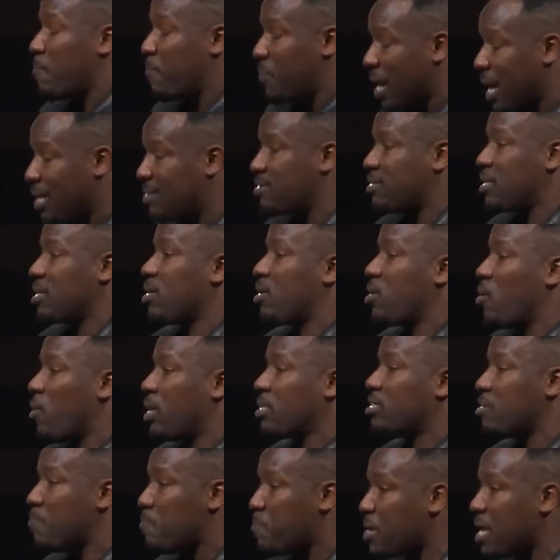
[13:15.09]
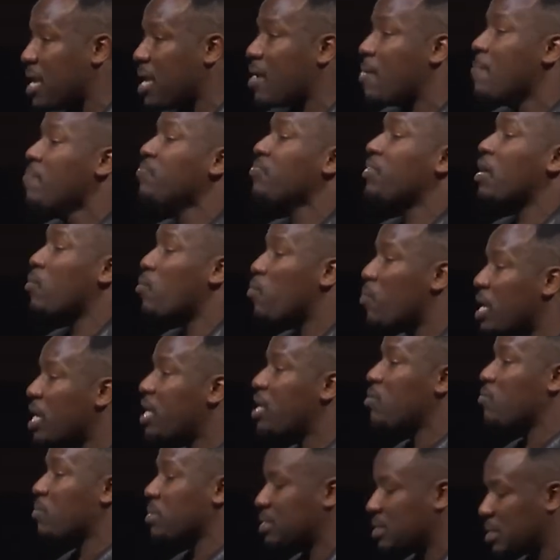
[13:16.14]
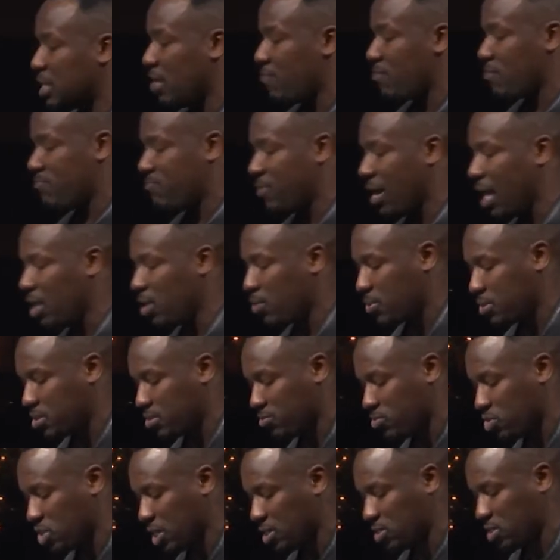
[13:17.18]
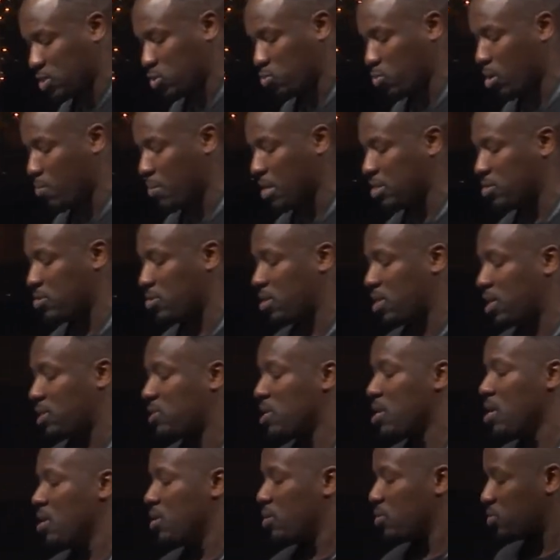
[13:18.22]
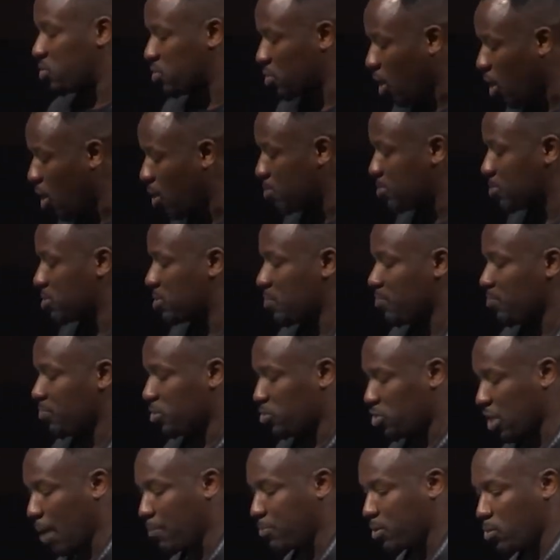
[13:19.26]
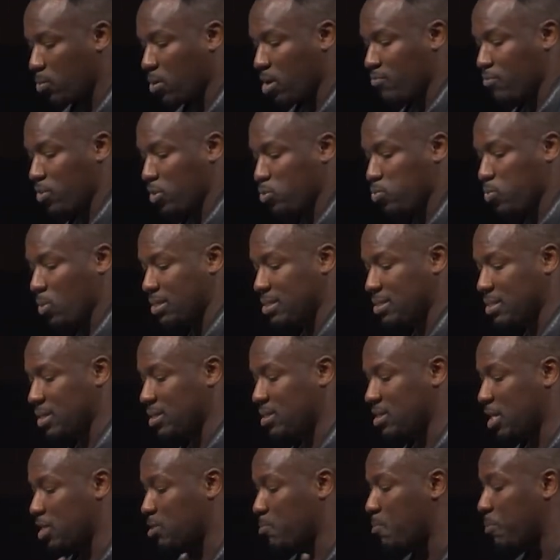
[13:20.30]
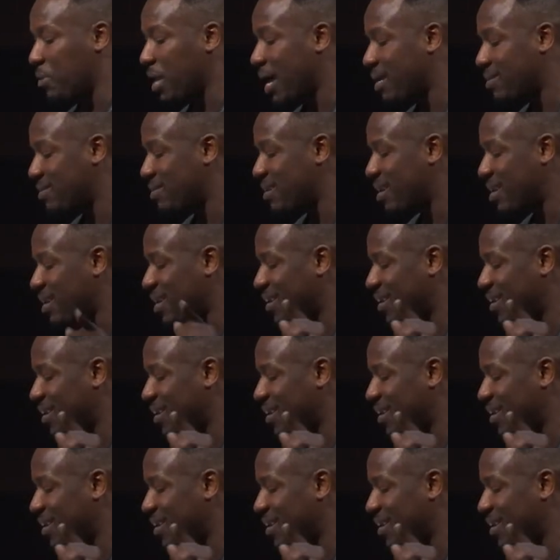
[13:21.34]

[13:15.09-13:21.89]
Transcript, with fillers: the blessing going to be that we can receive as followers of Jesus when we do this? Psalms chapter 1 verse 1 says this, "Blessed